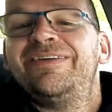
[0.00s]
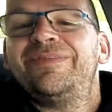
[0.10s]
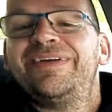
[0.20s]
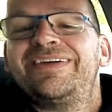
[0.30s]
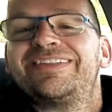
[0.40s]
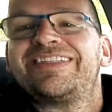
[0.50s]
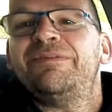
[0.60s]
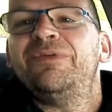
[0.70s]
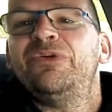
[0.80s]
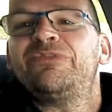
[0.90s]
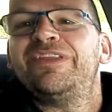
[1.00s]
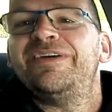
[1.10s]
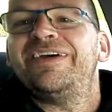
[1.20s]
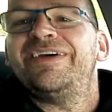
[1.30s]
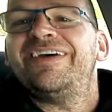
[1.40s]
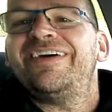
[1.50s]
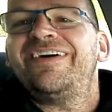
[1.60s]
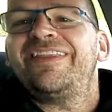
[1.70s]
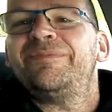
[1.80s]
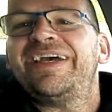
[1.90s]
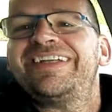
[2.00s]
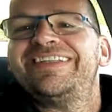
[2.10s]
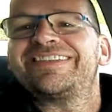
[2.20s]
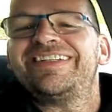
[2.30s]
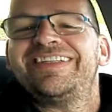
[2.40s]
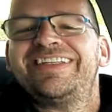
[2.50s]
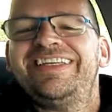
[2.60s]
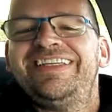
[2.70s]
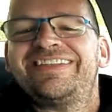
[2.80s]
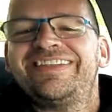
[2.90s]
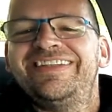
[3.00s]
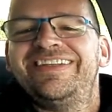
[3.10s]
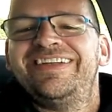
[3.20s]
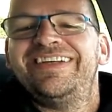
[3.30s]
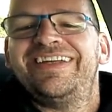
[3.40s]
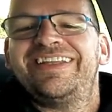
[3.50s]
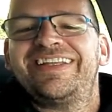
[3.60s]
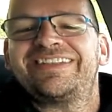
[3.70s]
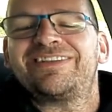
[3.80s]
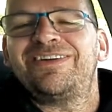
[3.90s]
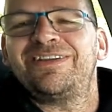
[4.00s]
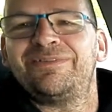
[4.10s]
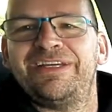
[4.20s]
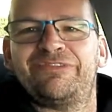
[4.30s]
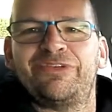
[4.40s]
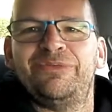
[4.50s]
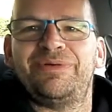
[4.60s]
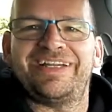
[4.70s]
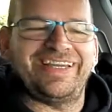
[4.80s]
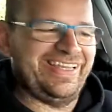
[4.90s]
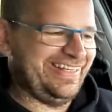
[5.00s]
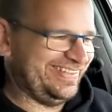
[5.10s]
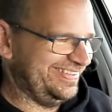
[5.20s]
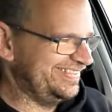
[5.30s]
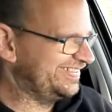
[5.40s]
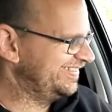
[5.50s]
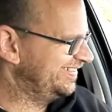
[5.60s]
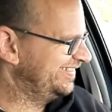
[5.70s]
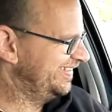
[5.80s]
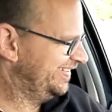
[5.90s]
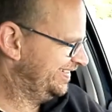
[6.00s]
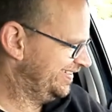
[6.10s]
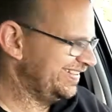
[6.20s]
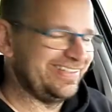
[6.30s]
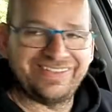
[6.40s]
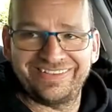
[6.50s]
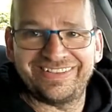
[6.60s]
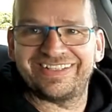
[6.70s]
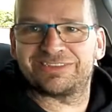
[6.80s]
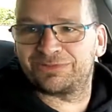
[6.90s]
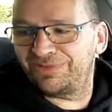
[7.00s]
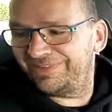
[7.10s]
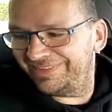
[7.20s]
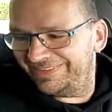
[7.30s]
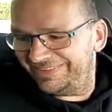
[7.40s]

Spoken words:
because I moved the other magnets underneath, and that's all the way through my hand. So they're strong.